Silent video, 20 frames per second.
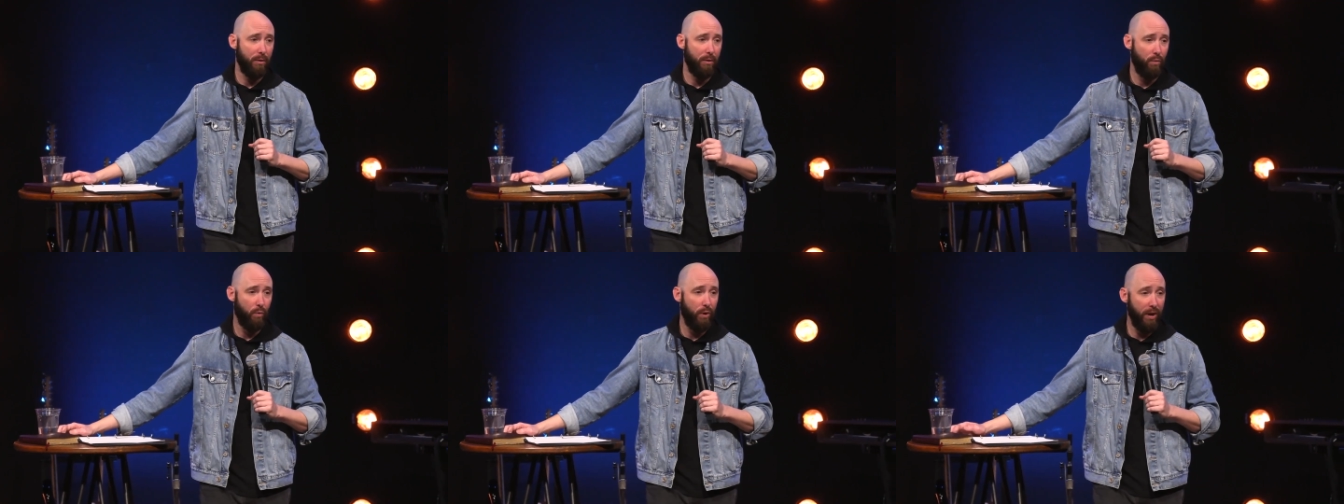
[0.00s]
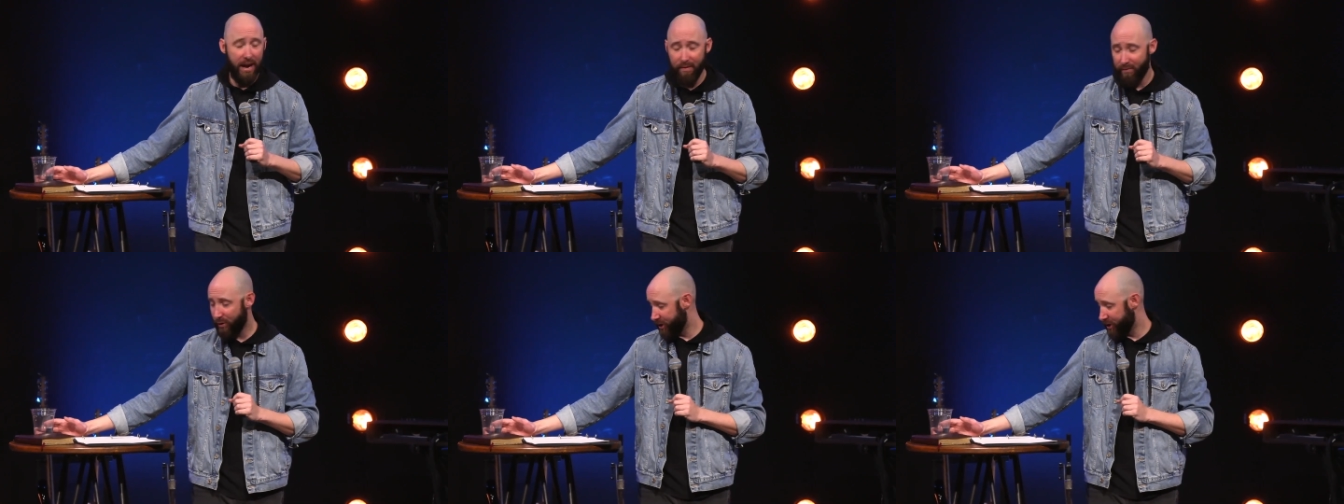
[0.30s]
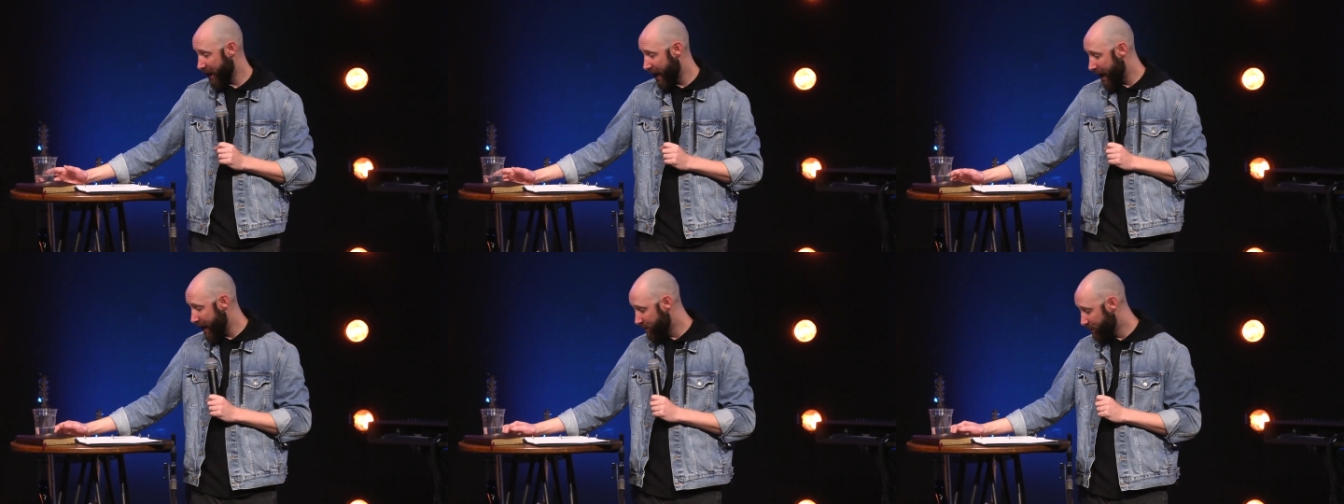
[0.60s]
Whatever
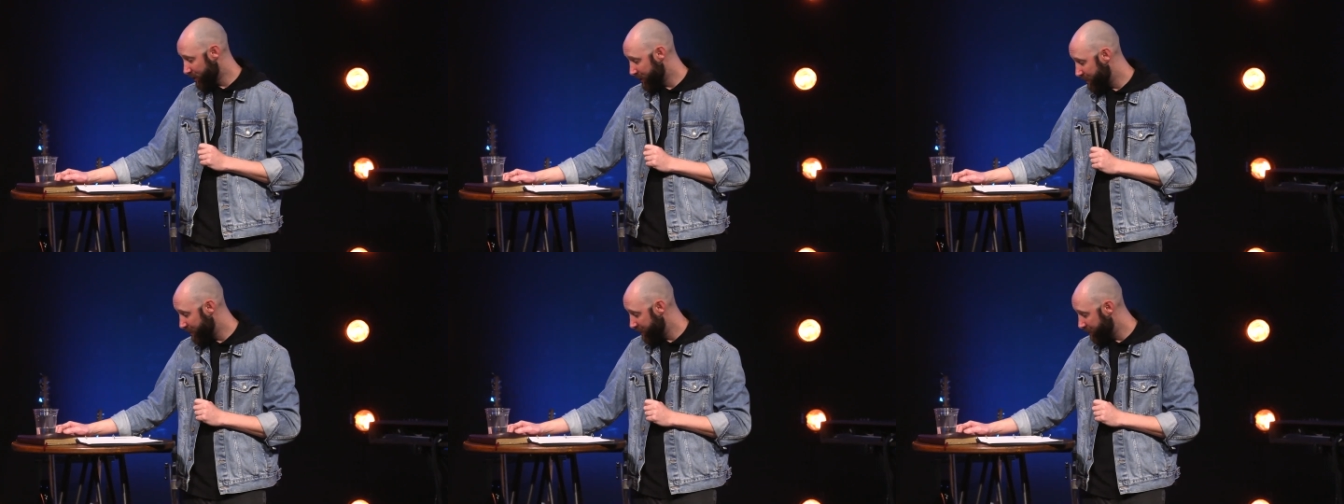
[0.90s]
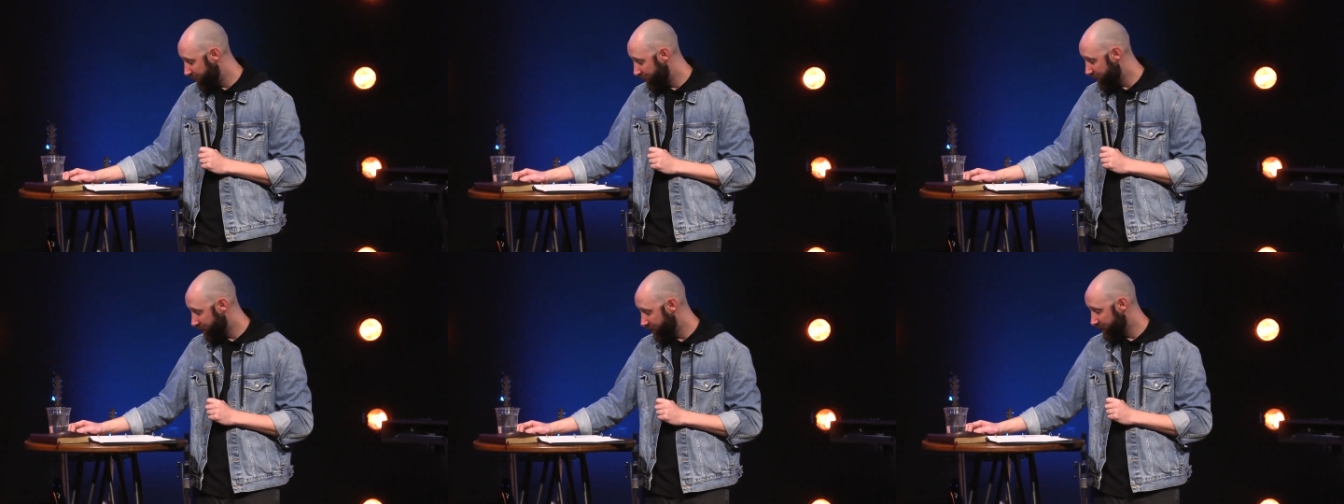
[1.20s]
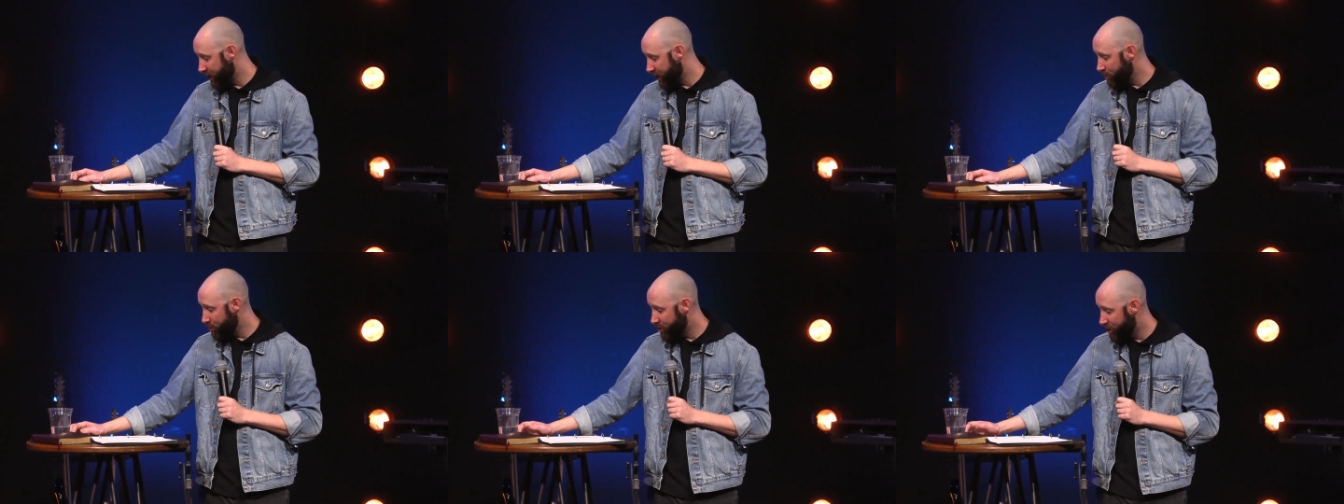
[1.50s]
title's been put on
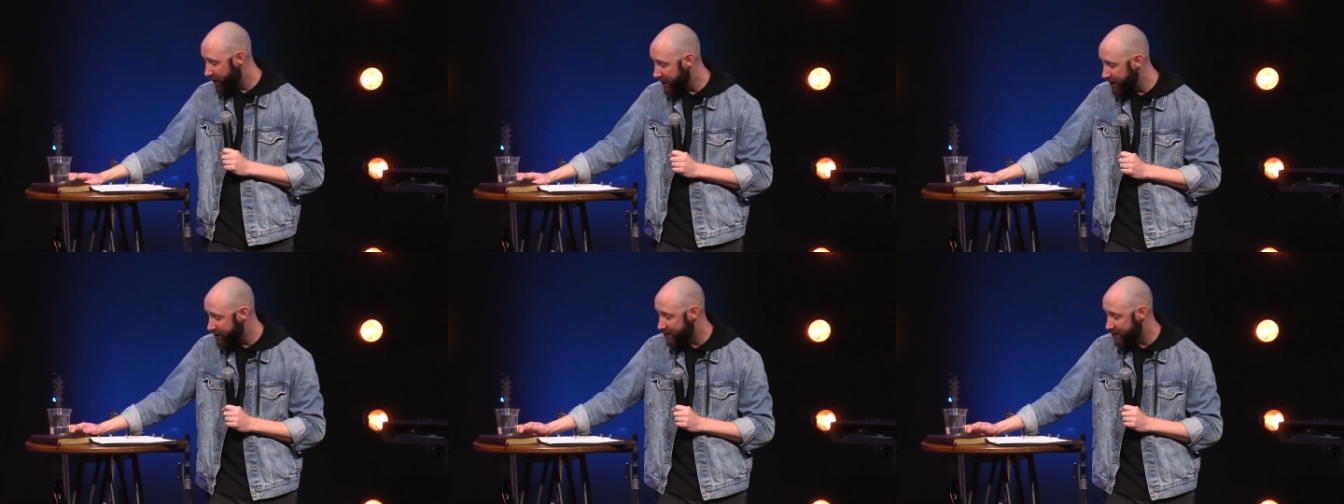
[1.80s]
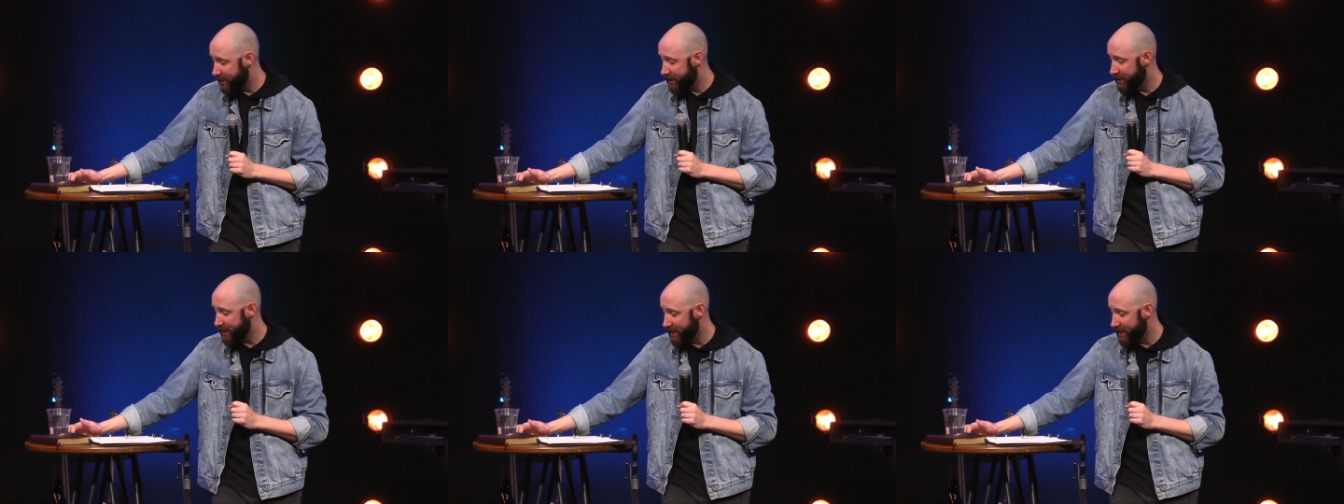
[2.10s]
you, Jesus